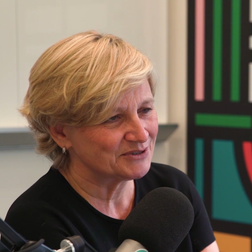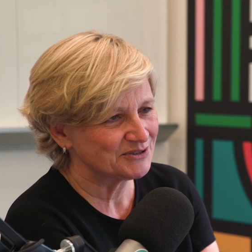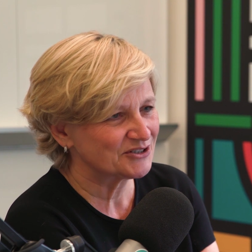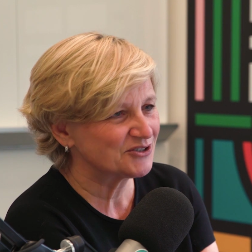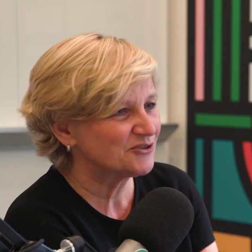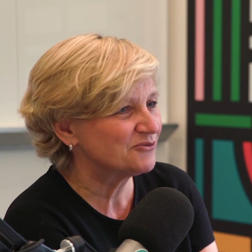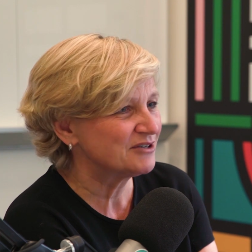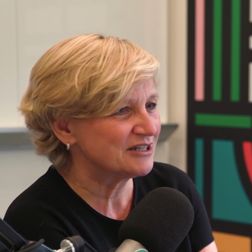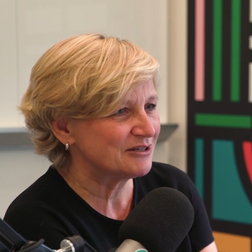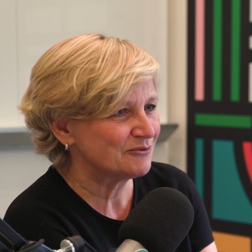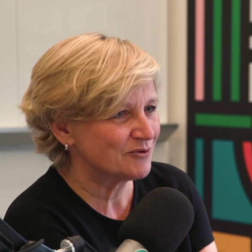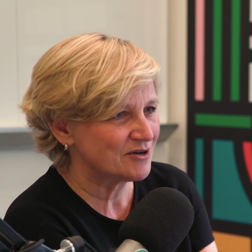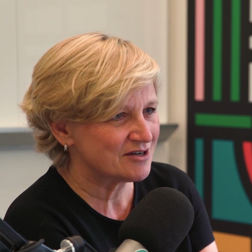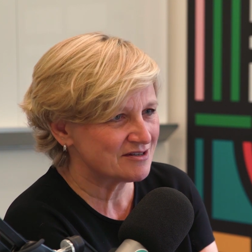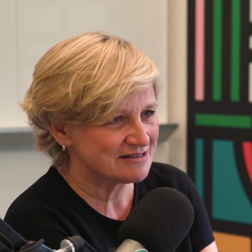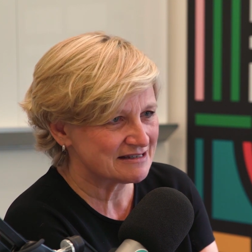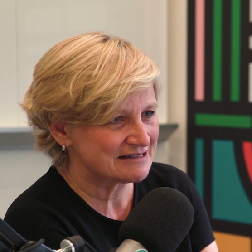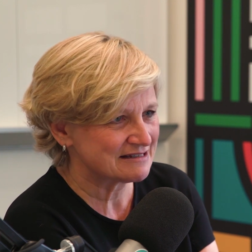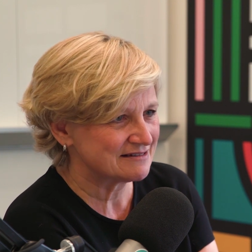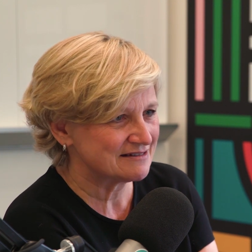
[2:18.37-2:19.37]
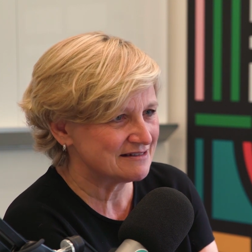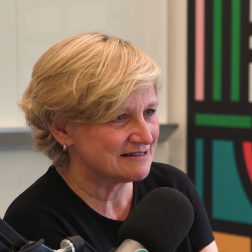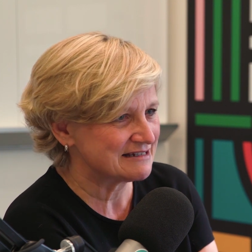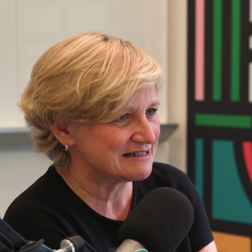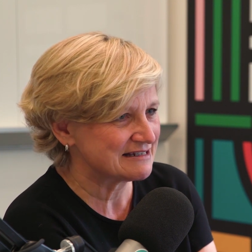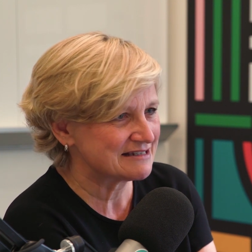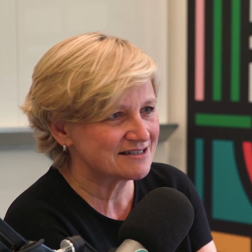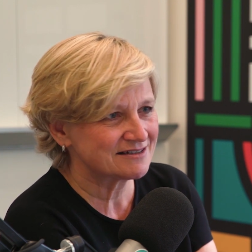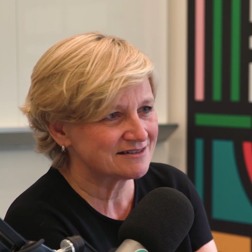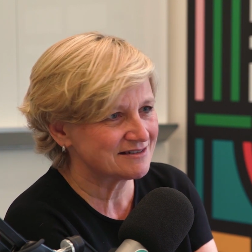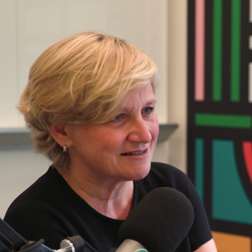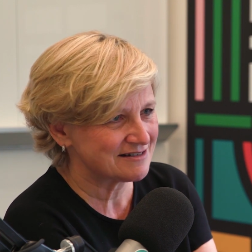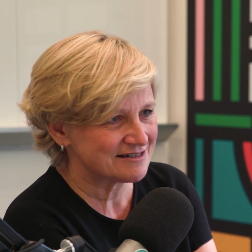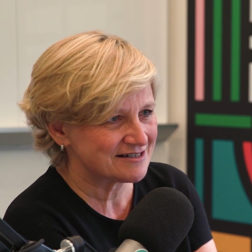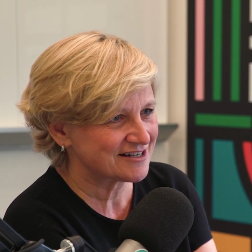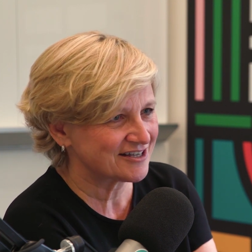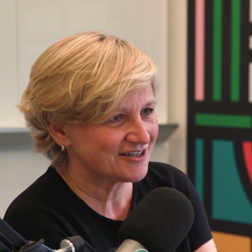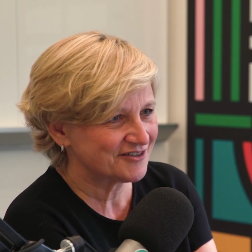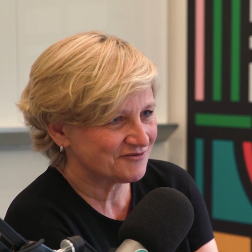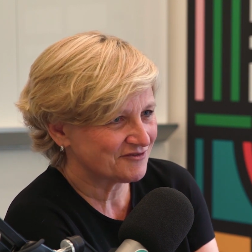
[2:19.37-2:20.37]
But career wise, I decided
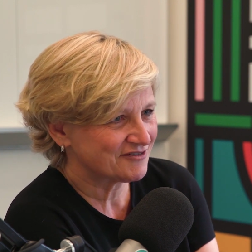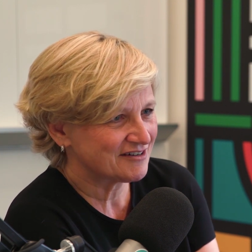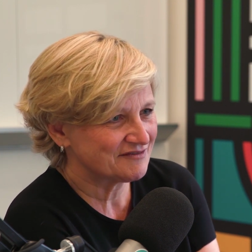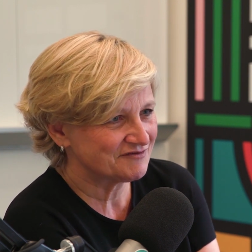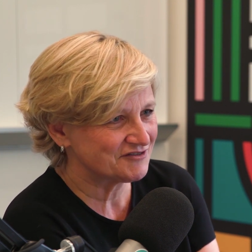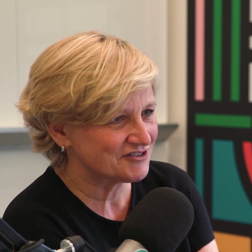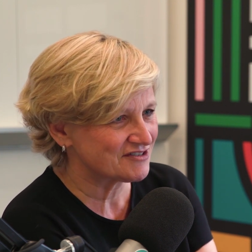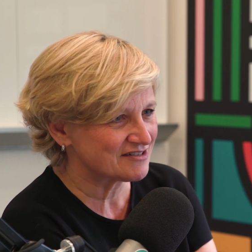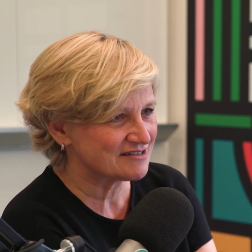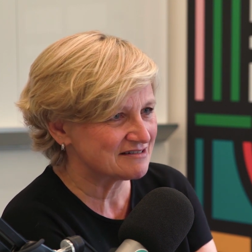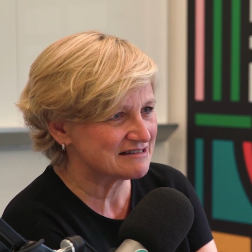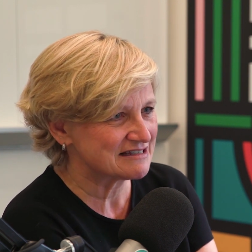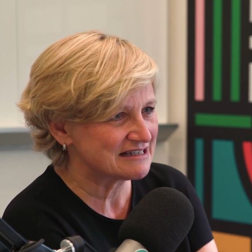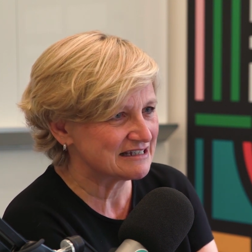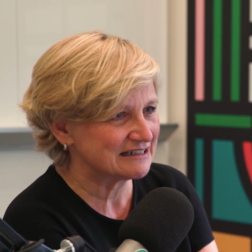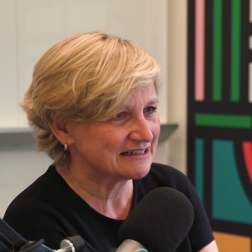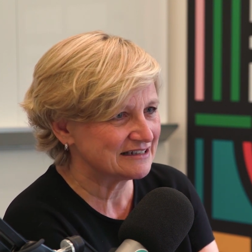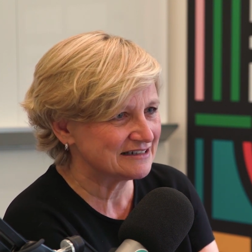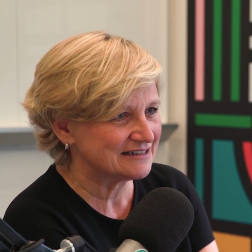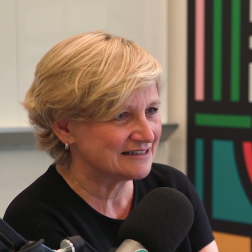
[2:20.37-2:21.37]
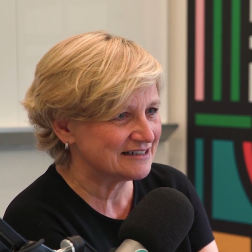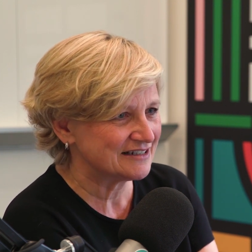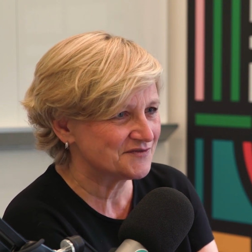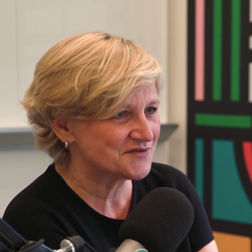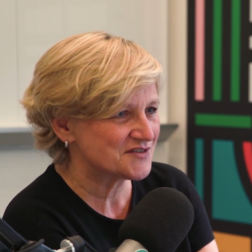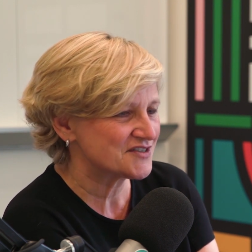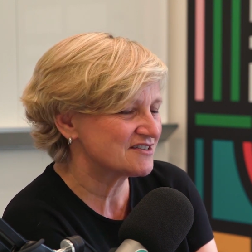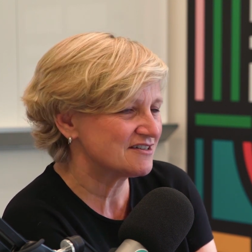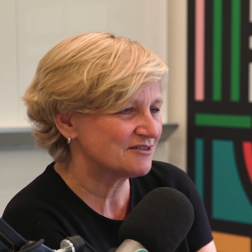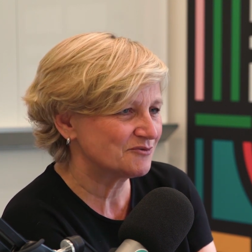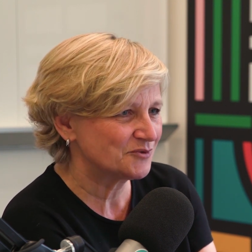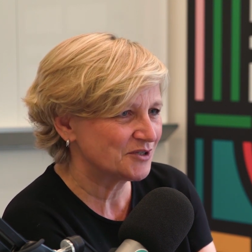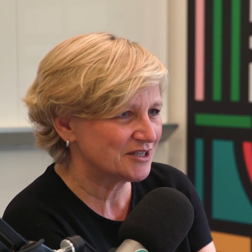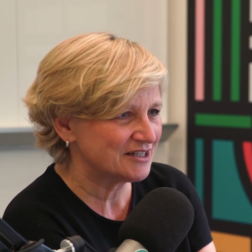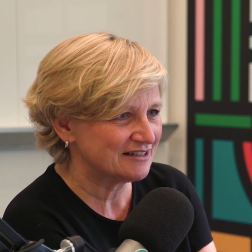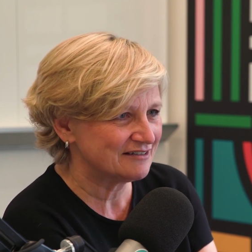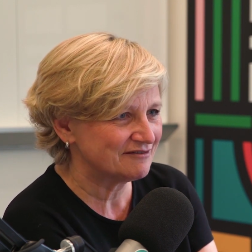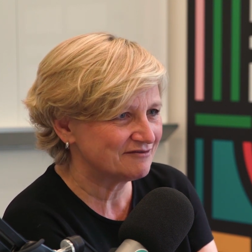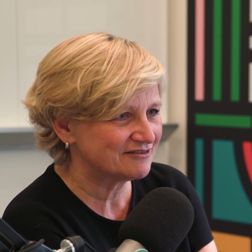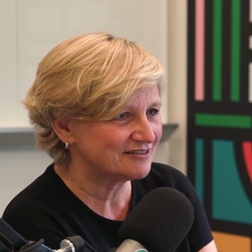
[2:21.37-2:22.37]
to go for advertising and have stuck
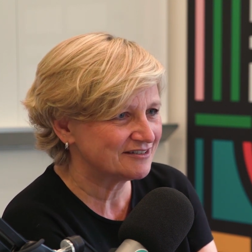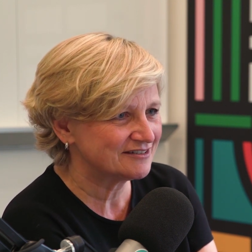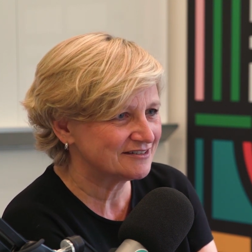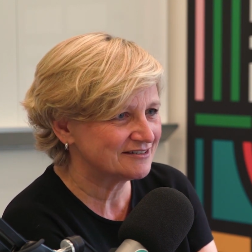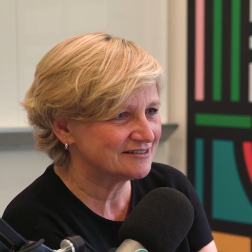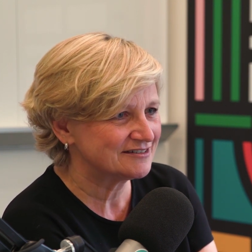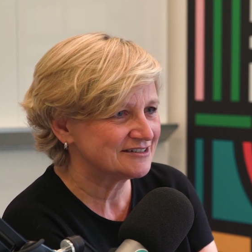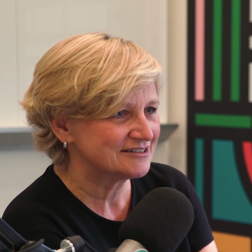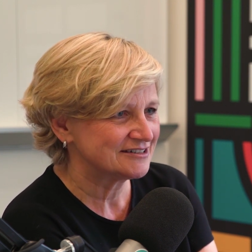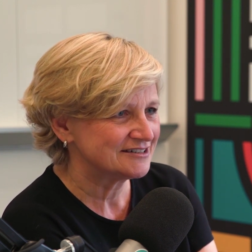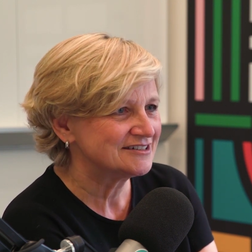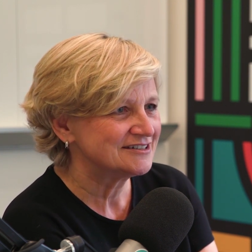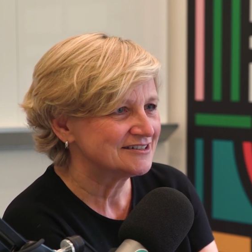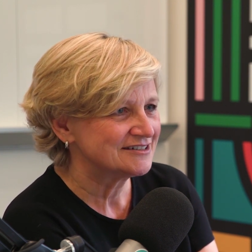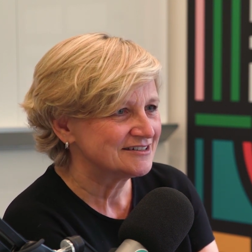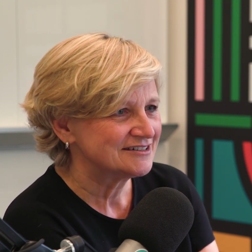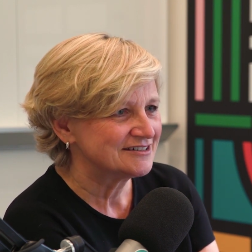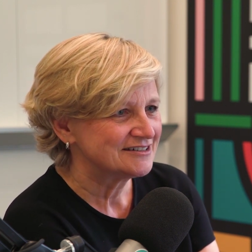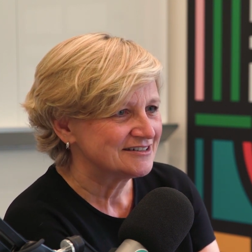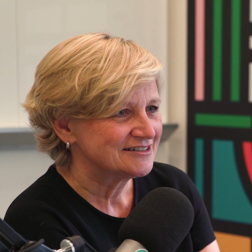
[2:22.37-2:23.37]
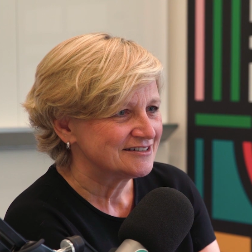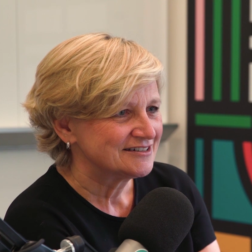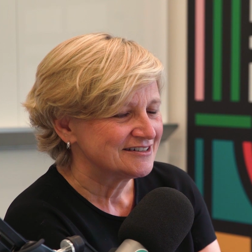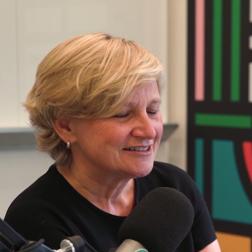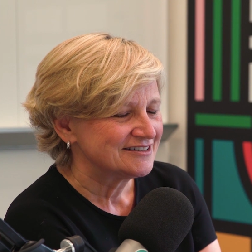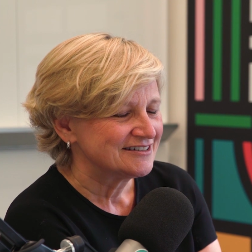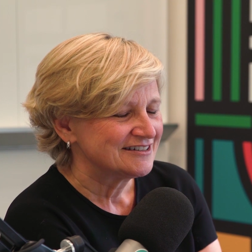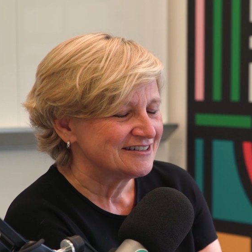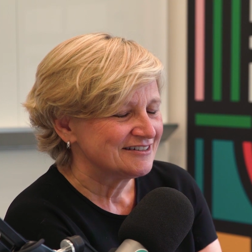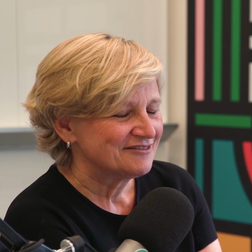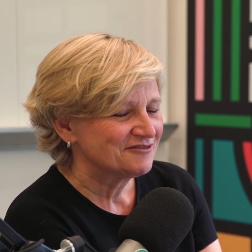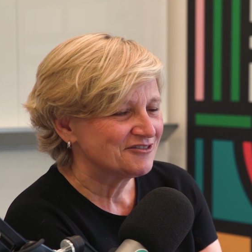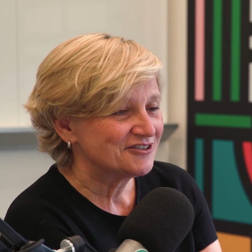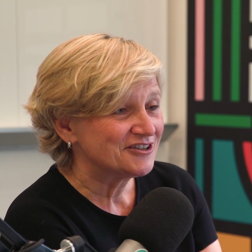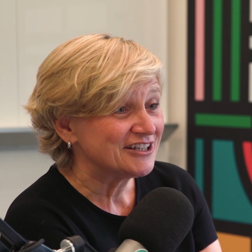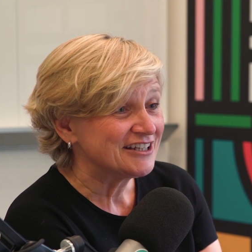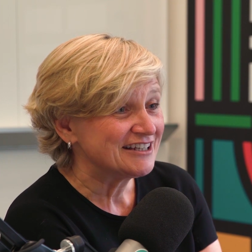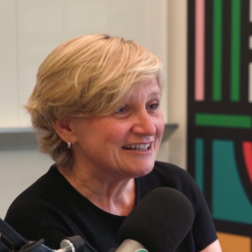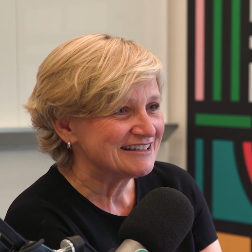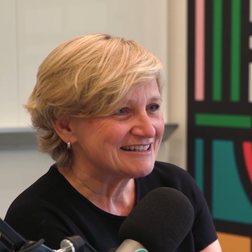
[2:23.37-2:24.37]
with it for for
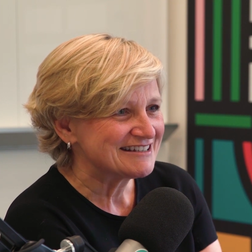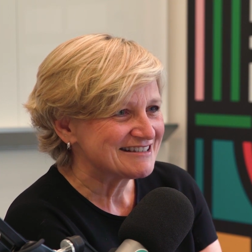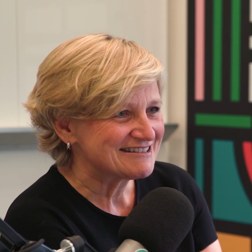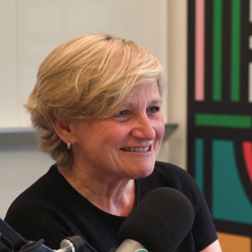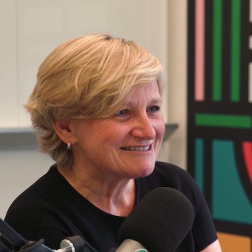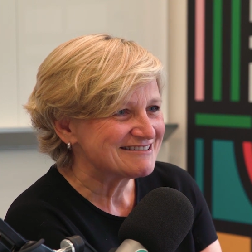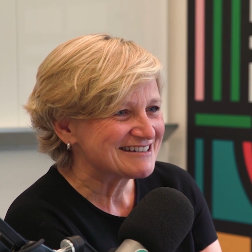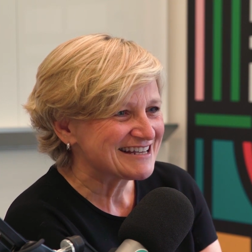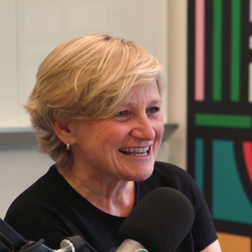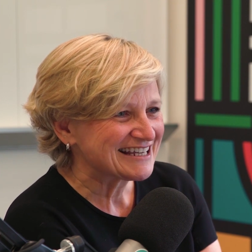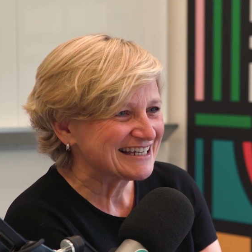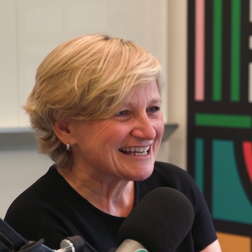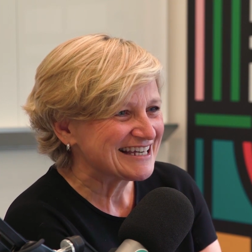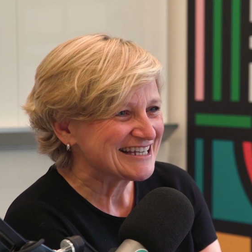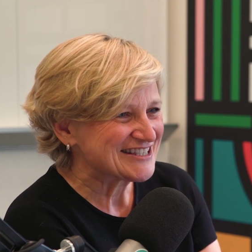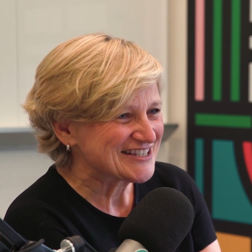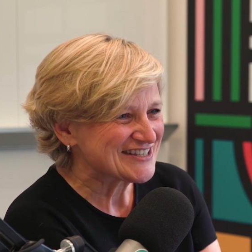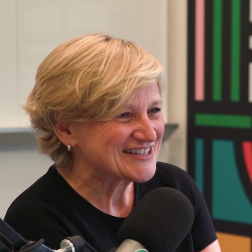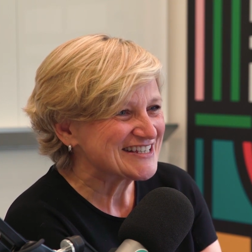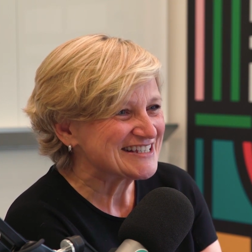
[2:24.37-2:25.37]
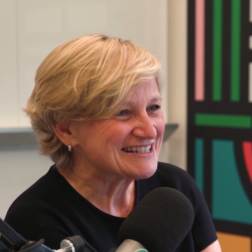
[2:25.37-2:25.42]
the years and decades